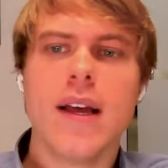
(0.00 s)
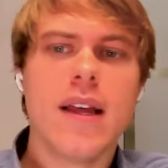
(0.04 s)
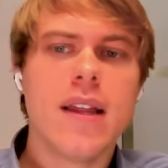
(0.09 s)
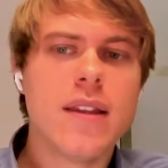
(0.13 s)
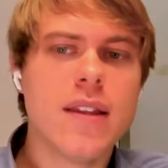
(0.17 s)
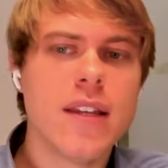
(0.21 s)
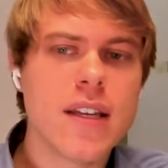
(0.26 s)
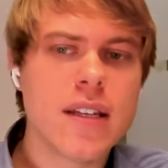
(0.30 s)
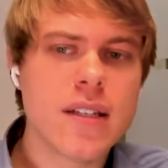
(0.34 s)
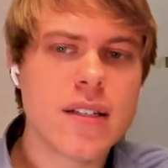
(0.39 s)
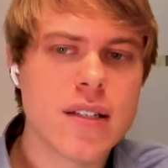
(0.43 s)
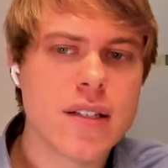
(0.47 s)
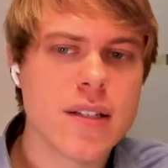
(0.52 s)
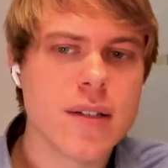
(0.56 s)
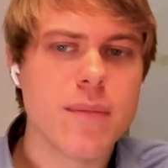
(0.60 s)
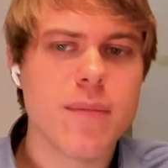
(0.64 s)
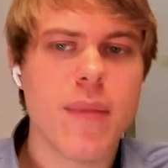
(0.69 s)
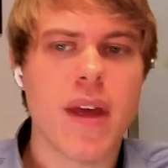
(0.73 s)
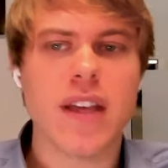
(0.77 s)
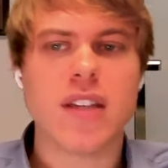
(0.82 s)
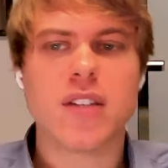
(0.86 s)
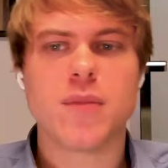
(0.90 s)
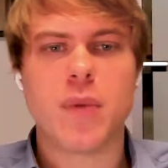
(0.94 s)
this
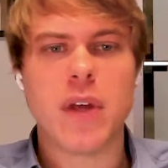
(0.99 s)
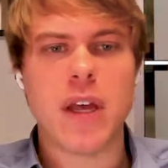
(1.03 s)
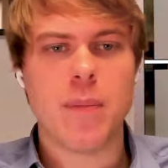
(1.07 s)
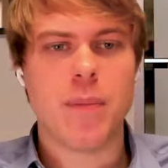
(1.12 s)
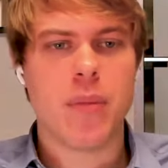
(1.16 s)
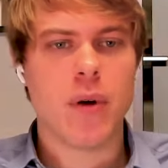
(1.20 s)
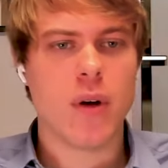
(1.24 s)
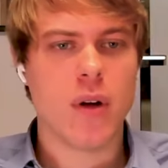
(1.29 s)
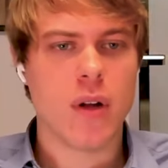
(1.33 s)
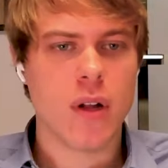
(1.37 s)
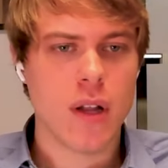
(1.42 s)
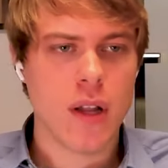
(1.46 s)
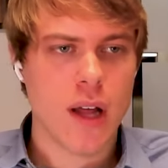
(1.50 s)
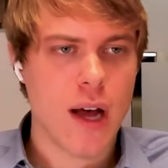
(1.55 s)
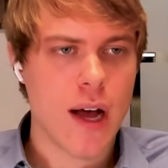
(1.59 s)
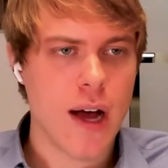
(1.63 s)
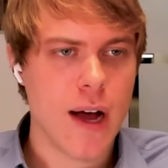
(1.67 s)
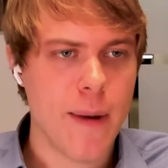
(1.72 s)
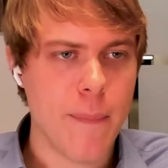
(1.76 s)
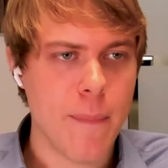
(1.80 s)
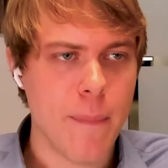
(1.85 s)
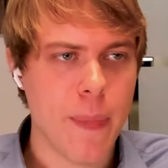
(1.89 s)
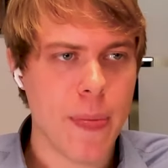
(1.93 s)
makes people
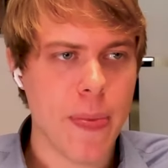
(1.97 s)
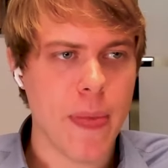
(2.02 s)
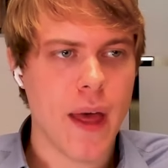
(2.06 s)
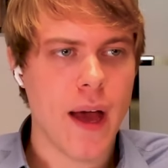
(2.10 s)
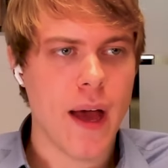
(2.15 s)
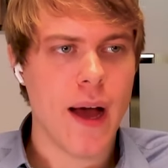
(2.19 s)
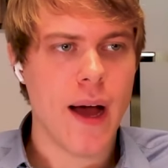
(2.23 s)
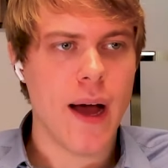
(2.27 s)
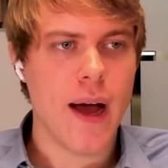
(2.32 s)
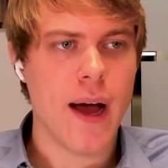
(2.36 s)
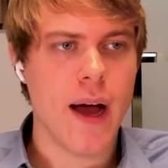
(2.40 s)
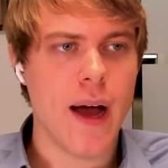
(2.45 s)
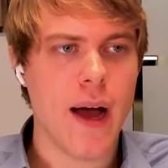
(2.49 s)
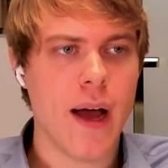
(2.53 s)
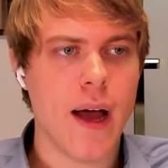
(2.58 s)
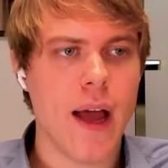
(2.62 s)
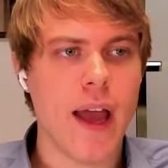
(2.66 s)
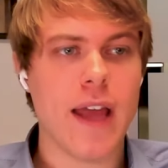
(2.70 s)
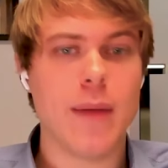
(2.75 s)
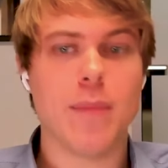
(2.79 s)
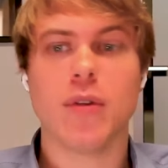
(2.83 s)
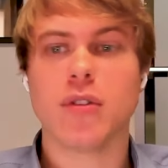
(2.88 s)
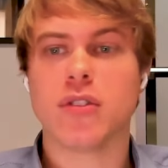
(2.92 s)
um, uh,
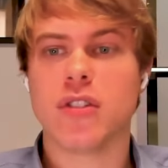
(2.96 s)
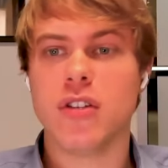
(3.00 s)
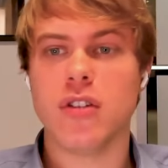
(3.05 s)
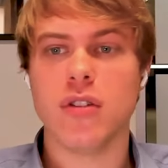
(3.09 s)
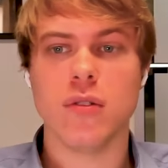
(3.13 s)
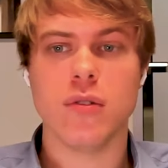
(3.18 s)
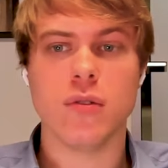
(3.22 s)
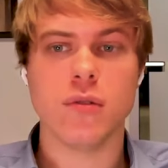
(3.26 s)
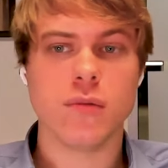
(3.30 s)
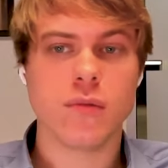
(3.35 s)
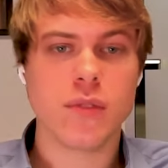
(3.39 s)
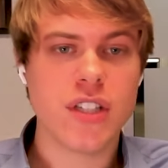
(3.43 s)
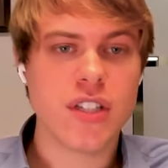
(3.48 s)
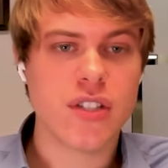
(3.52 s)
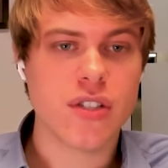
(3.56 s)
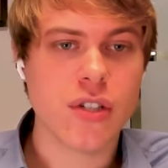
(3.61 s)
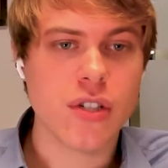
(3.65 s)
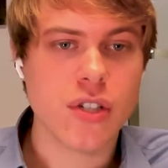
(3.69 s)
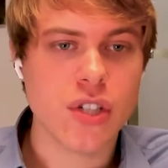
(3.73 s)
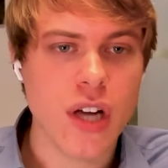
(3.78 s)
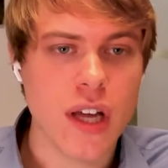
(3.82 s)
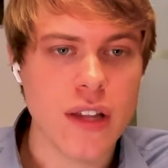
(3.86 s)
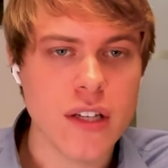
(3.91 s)
able to do
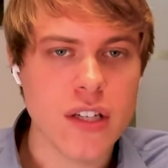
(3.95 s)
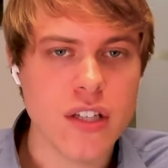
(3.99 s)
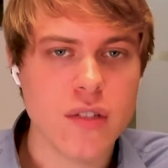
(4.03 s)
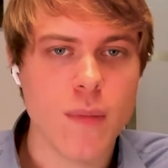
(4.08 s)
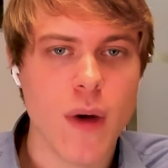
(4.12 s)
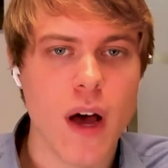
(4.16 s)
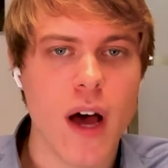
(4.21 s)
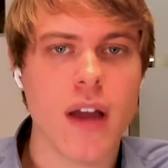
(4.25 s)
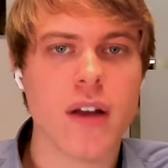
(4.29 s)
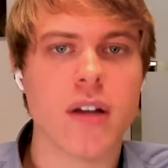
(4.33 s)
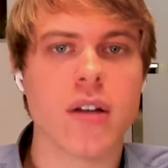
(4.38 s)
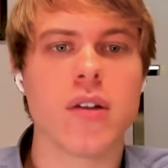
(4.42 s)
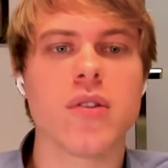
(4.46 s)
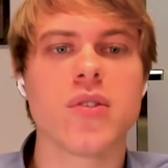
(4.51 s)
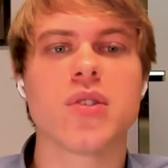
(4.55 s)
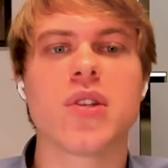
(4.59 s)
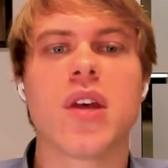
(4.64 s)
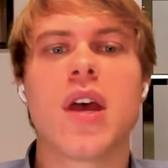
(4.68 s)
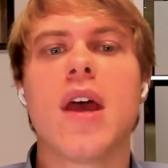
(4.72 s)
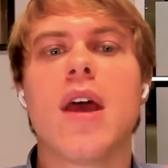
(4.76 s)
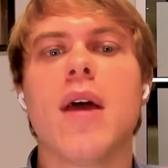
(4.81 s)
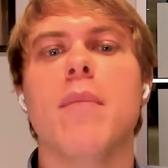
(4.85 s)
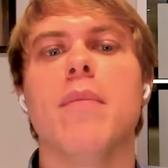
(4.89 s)
research on these
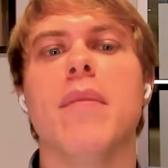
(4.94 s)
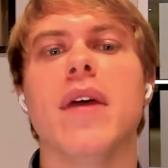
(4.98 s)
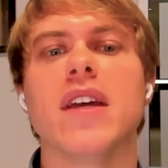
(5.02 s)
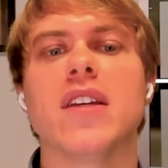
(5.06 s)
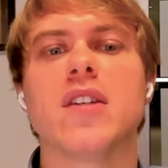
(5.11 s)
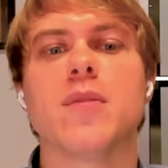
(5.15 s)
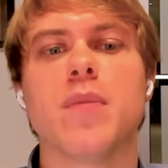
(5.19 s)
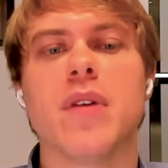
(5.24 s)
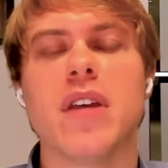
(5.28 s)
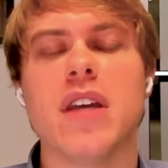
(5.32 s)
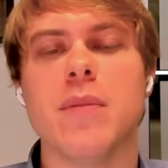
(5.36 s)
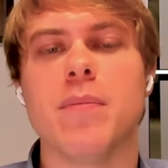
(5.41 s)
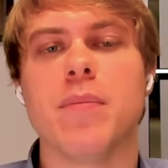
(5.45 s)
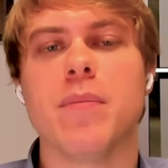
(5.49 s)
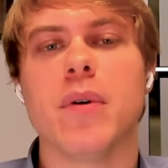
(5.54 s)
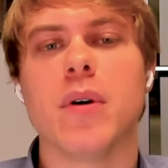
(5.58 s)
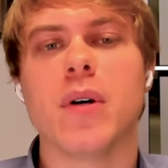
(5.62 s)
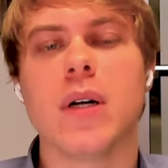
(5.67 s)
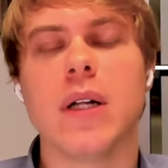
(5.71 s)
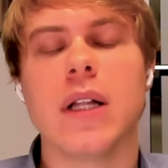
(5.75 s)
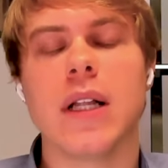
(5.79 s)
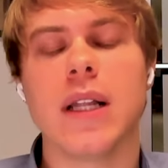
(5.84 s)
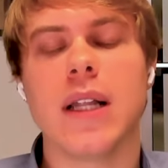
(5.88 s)
models, makes
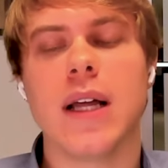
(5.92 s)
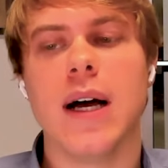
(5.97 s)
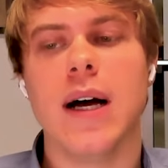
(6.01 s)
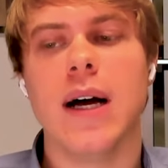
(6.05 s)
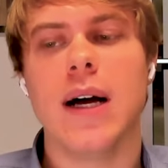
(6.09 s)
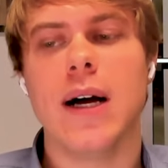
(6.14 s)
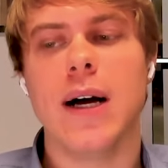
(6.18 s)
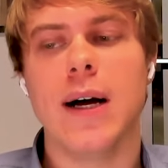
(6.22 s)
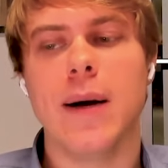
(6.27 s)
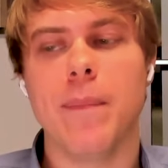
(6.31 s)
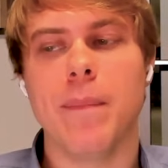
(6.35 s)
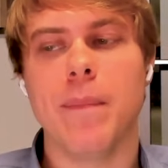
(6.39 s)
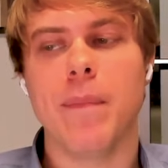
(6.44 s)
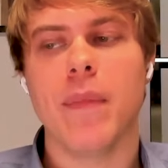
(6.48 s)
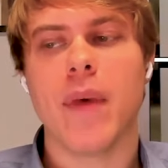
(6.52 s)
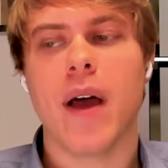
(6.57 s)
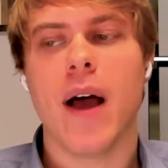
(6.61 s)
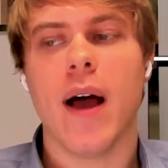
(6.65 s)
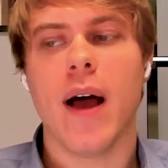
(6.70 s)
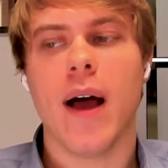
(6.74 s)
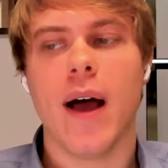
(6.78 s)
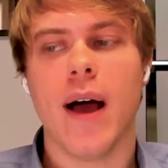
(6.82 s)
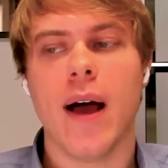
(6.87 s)
people um,
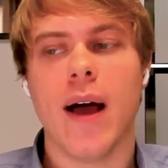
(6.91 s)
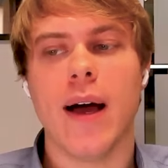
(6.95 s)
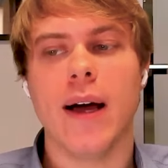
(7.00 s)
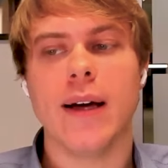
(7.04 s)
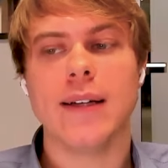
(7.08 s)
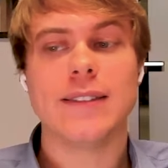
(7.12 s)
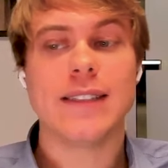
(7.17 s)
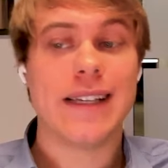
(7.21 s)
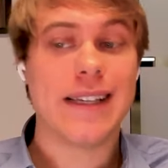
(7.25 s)
uh,